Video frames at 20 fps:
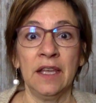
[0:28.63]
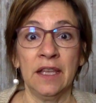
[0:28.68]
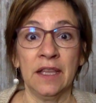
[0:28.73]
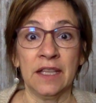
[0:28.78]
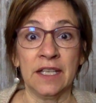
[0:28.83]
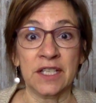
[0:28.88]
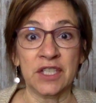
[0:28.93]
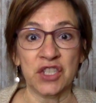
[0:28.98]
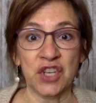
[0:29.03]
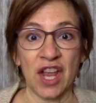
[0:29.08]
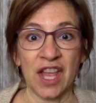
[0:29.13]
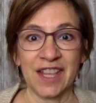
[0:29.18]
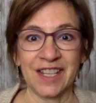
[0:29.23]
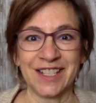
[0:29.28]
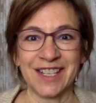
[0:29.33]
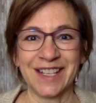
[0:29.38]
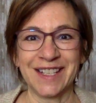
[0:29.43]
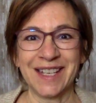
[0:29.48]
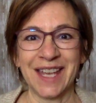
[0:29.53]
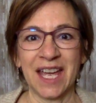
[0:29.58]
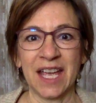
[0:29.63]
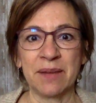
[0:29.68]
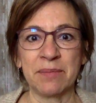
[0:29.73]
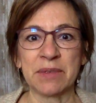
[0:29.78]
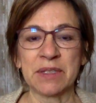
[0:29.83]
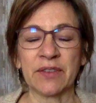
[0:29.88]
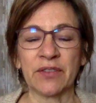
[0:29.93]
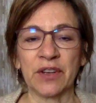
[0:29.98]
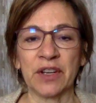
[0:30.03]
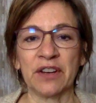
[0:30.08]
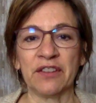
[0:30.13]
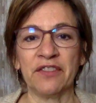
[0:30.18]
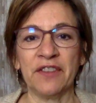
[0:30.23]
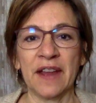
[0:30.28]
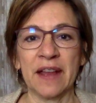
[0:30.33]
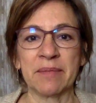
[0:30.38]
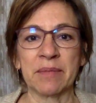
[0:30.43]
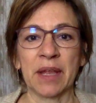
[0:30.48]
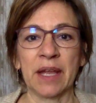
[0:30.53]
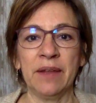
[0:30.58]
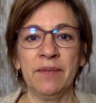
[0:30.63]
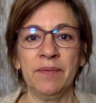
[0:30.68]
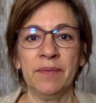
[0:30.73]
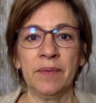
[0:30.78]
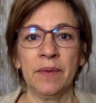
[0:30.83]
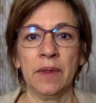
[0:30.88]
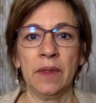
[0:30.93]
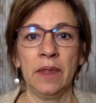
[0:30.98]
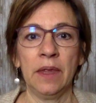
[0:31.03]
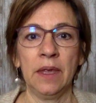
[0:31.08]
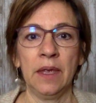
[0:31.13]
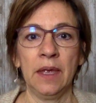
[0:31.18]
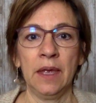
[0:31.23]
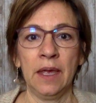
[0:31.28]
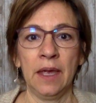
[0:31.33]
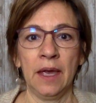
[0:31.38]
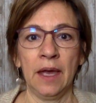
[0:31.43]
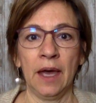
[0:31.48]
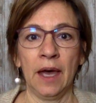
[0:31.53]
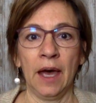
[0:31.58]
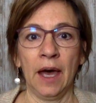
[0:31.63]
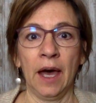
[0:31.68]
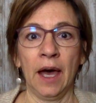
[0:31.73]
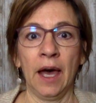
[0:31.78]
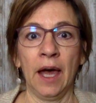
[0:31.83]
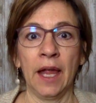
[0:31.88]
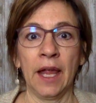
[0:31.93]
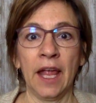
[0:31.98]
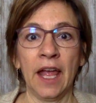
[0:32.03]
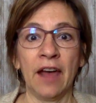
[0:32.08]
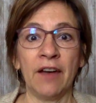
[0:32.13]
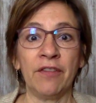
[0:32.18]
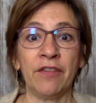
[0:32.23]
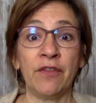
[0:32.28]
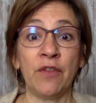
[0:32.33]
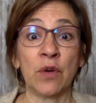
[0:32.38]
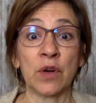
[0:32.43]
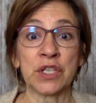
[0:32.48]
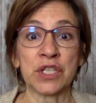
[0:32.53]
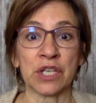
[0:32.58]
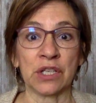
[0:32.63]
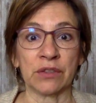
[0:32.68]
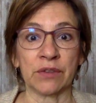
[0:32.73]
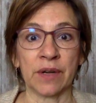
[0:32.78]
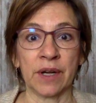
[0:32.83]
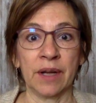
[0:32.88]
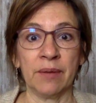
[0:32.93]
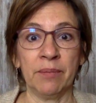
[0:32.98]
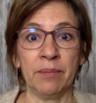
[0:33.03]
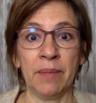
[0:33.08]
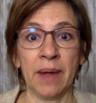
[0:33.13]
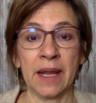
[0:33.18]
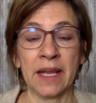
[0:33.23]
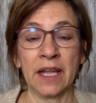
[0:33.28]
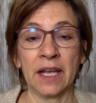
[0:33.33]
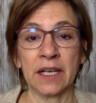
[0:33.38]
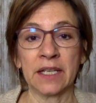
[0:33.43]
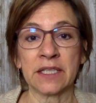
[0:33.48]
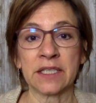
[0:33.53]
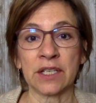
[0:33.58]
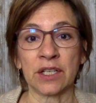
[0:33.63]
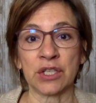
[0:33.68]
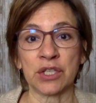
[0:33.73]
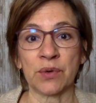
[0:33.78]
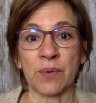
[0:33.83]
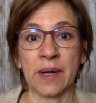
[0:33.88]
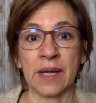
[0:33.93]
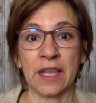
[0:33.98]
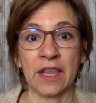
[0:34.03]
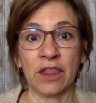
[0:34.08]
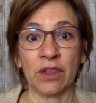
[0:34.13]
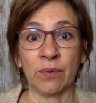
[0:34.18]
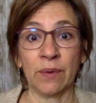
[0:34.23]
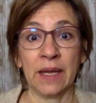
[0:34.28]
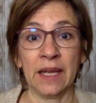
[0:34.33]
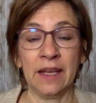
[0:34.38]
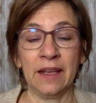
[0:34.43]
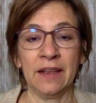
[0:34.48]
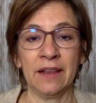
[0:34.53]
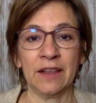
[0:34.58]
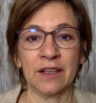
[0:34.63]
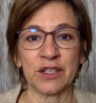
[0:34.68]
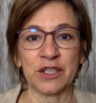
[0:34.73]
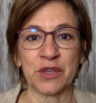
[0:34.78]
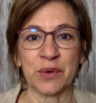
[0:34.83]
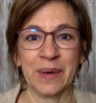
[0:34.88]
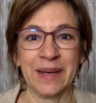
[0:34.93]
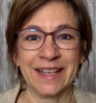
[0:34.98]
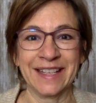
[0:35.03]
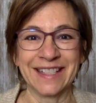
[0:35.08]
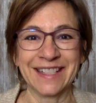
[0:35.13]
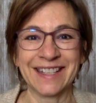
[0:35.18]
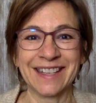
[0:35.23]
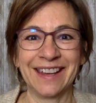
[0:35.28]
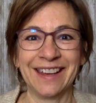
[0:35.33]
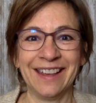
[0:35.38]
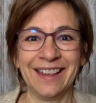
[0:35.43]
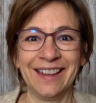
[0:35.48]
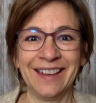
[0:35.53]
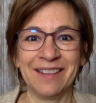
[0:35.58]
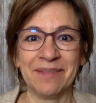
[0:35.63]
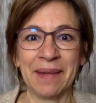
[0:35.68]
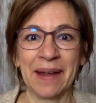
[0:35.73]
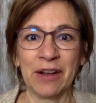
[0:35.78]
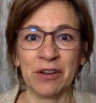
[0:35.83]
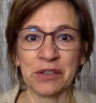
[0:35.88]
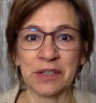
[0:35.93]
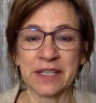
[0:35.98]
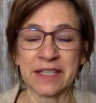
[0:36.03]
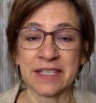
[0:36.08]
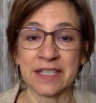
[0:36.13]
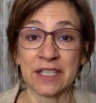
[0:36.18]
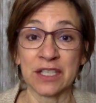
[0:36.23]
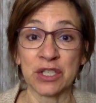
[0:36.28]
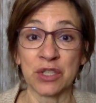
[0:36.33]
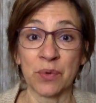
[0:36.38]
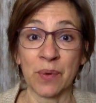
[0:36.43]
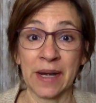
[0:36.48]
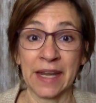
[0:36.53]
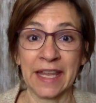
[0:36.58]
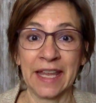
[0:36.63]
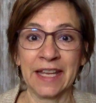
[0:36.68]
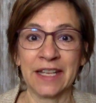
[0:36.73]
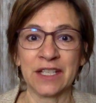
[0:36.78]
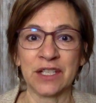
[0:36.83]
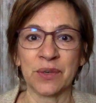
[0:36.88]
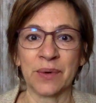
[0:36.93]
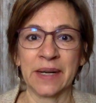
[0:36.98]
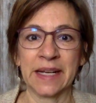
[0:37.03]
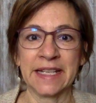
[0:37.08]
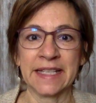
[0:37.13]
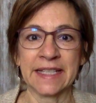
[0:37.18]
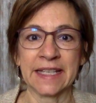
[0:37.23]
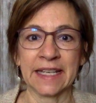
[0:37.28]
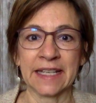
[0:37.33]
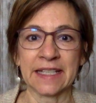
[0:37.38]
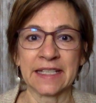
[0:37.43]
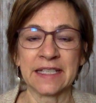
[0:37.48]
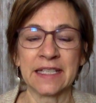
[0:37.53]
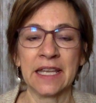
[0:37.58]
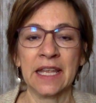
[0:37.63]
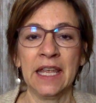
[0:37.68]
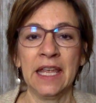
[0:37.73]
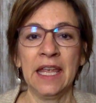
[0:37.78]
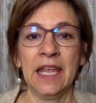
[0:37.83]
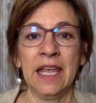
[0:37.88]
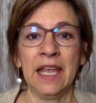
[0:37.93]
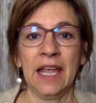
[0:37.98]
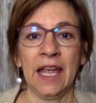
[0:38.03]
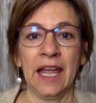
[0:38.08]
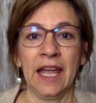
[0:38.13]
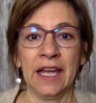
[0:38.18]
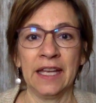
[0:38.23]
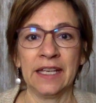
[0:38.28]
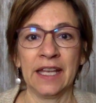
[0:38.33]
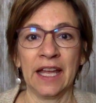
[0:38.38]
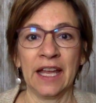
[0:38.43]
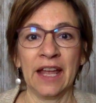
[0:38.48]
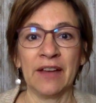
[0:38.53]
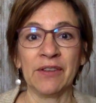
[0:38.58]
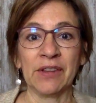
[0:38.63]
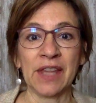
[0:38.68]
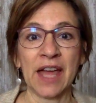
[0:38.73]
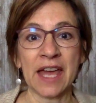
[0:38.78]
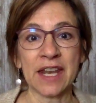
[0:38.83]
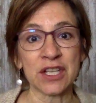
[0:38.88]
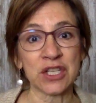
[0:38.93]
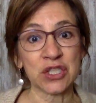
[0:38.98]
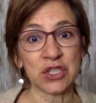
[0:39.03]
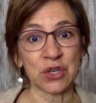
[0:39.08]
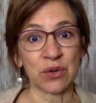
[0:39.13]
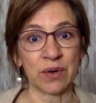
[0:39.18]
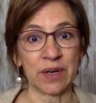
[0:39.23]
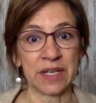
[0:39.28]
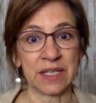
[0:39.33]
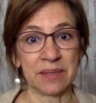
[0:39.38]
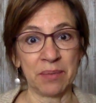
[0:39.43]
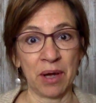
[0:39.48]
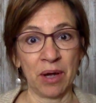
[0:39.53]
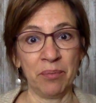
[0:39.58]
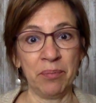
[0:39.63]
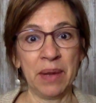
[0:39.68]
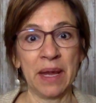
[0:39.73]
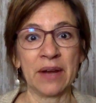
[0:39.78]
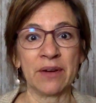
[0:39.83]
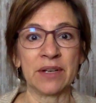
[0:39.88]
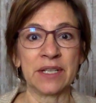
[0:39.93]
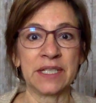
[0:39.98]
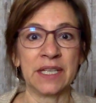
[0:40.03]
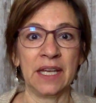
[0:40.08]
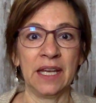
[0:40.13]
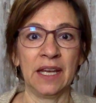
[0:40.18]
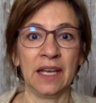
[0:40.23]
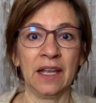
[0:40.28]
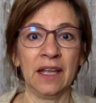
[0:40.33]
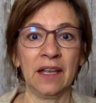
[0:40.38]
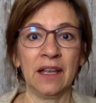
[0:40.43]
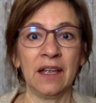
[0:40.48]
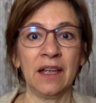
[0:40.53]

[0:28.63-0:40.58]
these challenging times for your family. I have four children. My youngest are 23, they're twins, and my oldest is 28 and 26. And I have a lot of stories about parenting